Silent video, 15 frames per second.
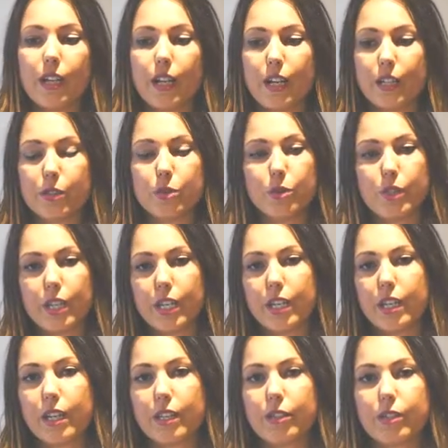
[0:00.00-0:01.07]
And
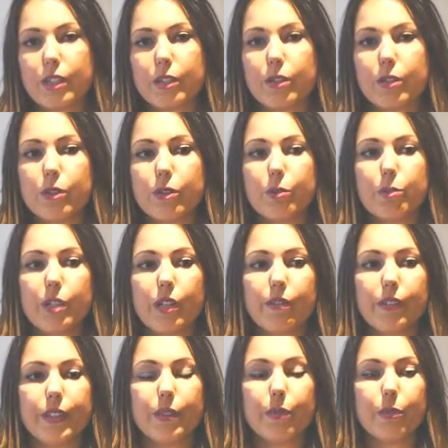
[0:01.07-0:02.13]
today I'm gonna go
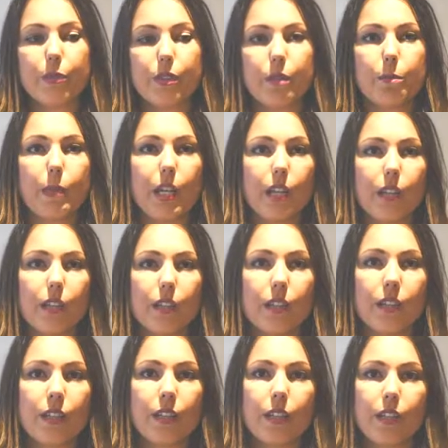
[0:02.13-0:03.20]
briefly through the
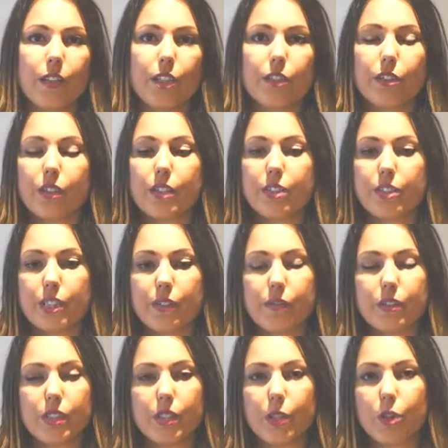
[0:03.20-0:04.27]
main dietary
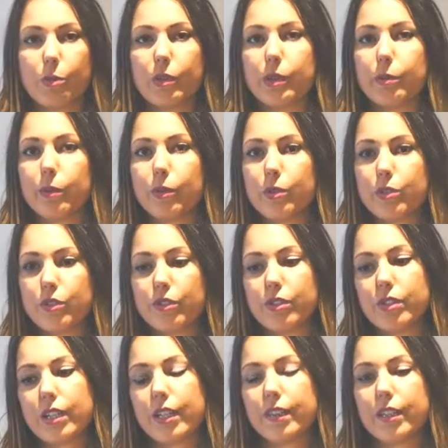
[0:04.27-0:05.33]
shifts in human
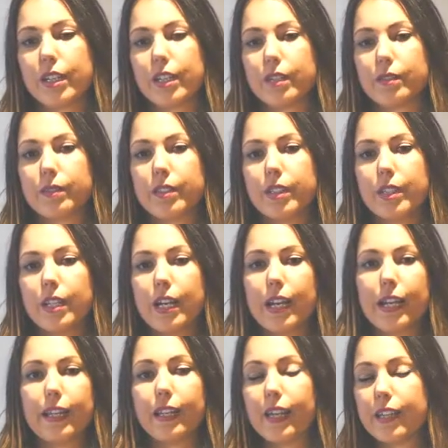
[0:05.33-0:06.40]
evolution and then
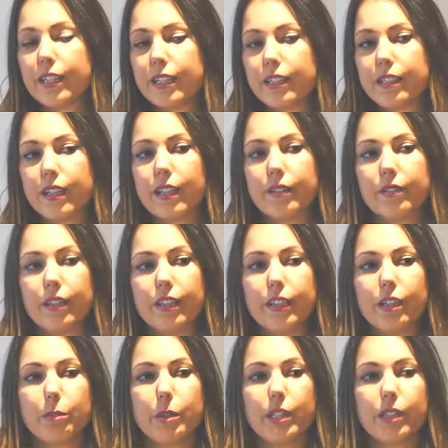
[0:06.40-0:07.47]
highlighting a, a
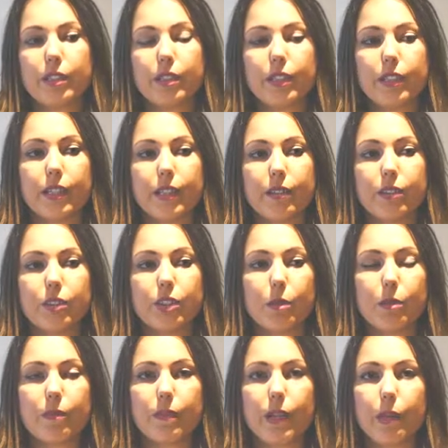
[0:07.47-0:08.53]
little bit uh,
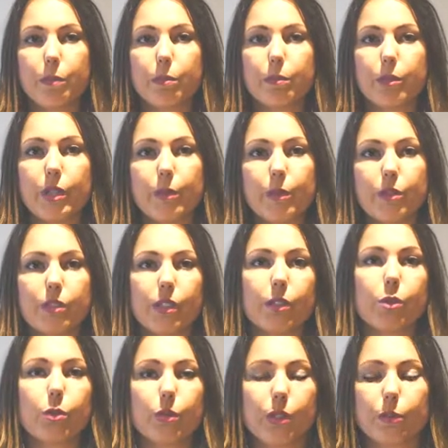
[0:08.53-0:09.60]
some of my previous
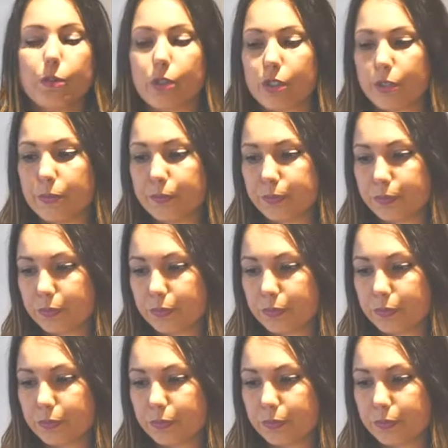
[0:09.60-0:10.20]
and current work.